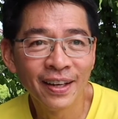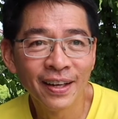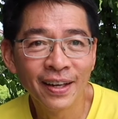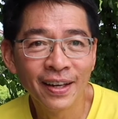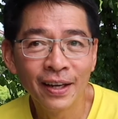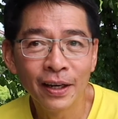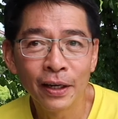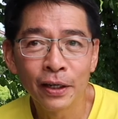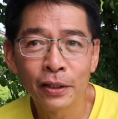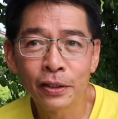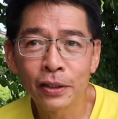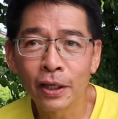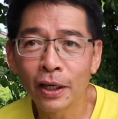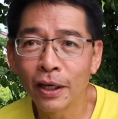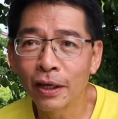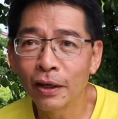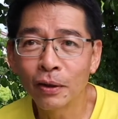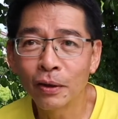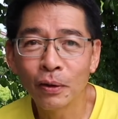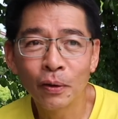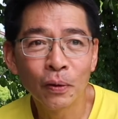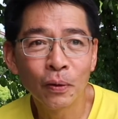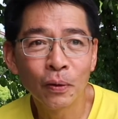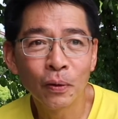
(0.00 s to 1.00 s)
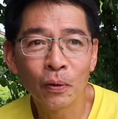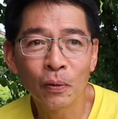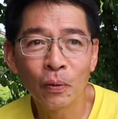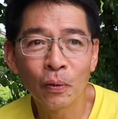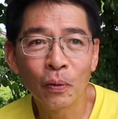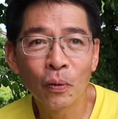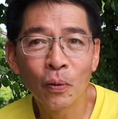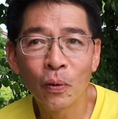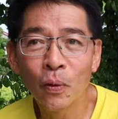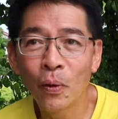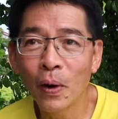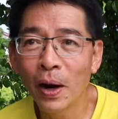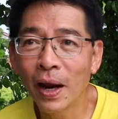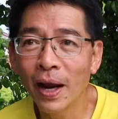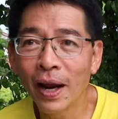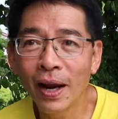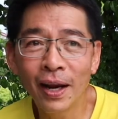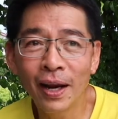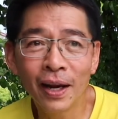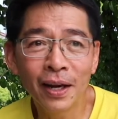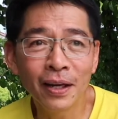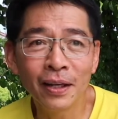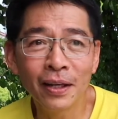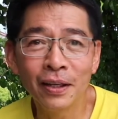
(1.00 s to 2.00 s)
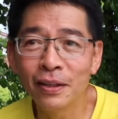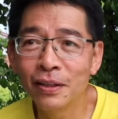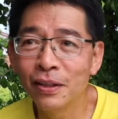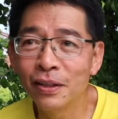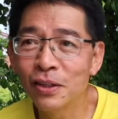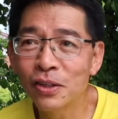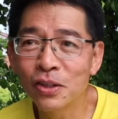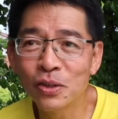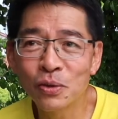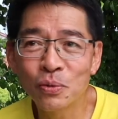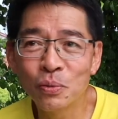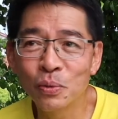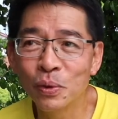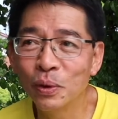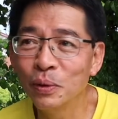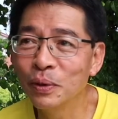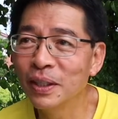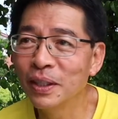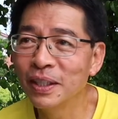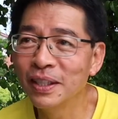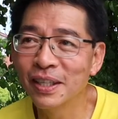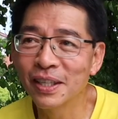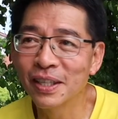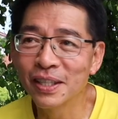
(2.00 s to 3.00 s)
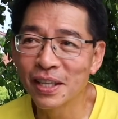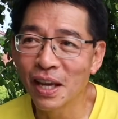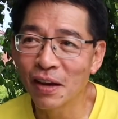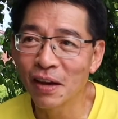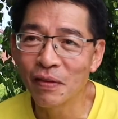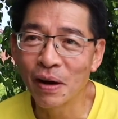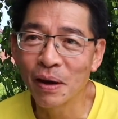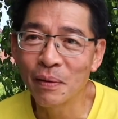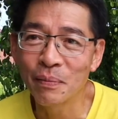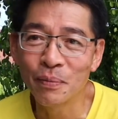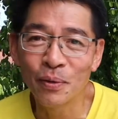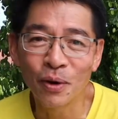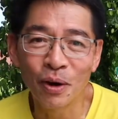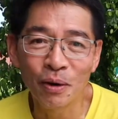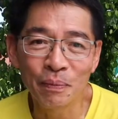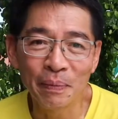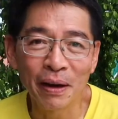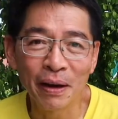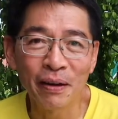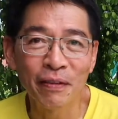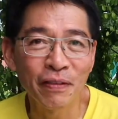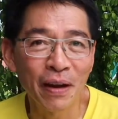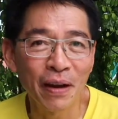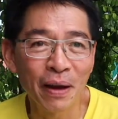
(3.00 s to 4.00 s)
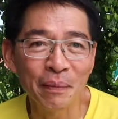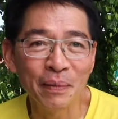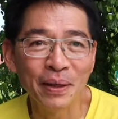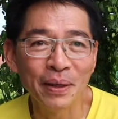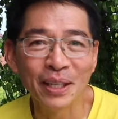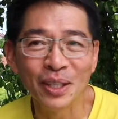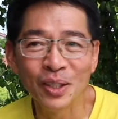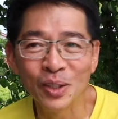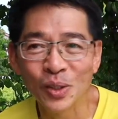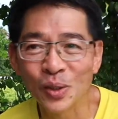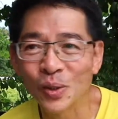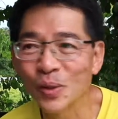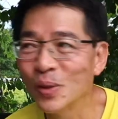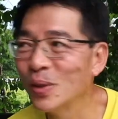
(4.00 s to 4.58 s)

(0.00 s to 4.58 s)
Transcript: I said, where in this wilderness have I brought my family to?